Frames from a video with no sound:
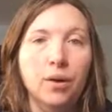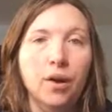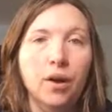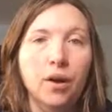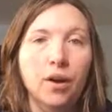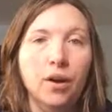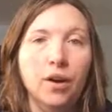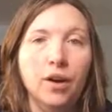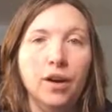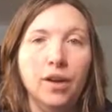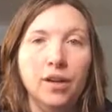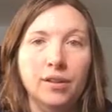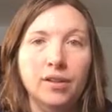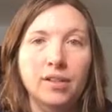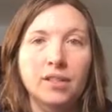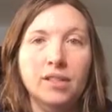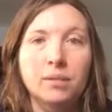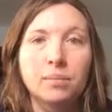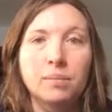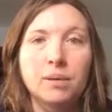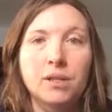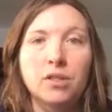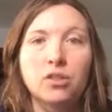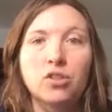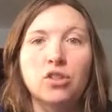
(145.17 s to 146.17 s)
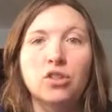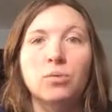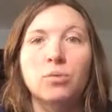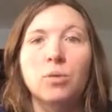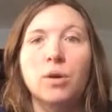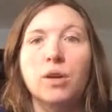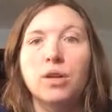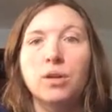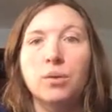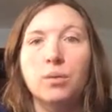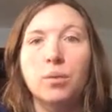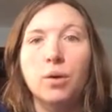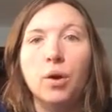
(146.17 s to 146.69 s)
are in the speech and
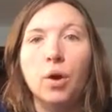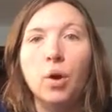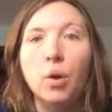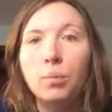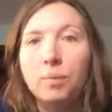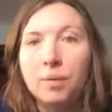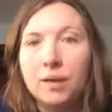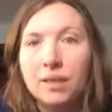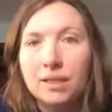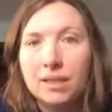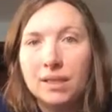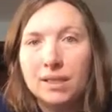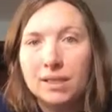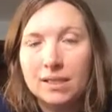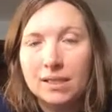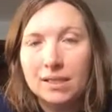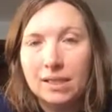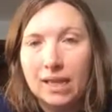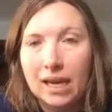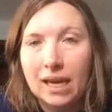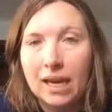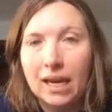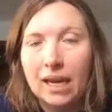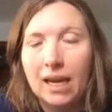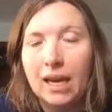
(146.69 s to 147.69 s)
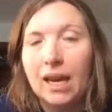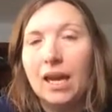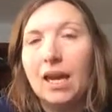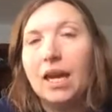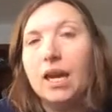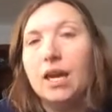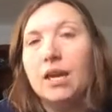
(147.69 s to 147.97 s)
what you were hoping to say